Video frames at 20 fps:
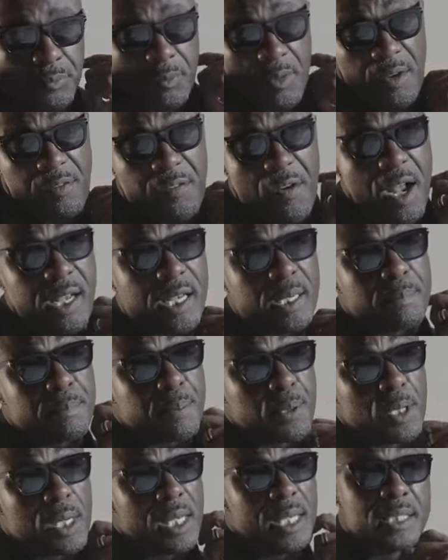If I could
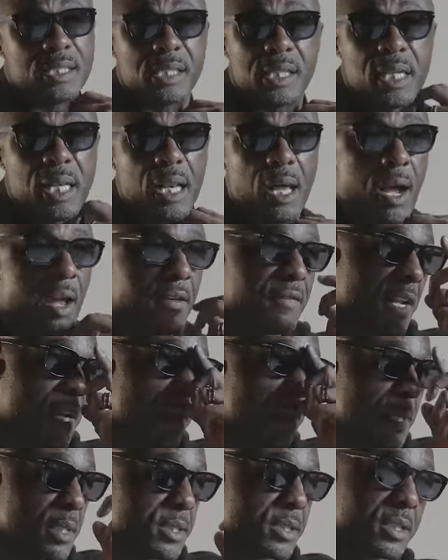pull in the live
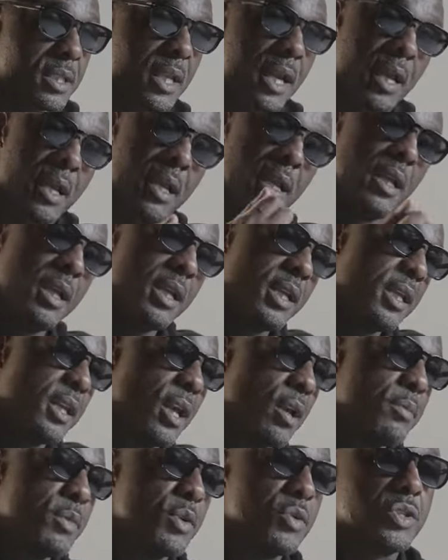elements that, you
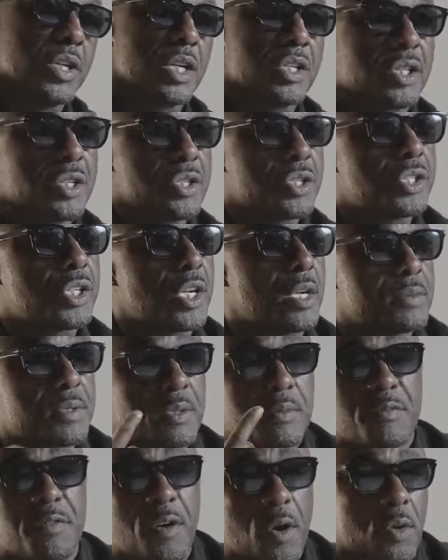know, musicianships
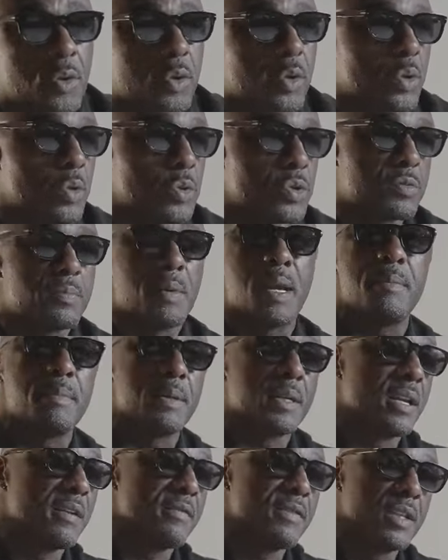and vocals, maybe
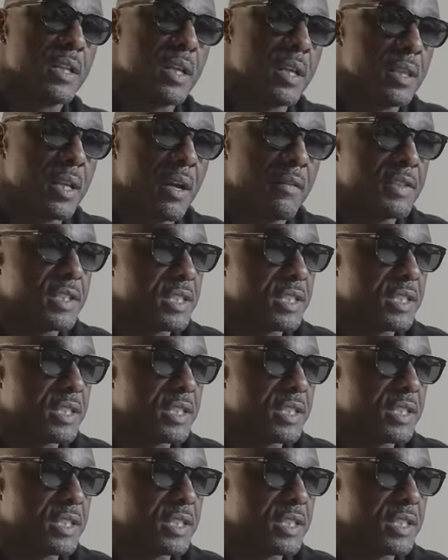even another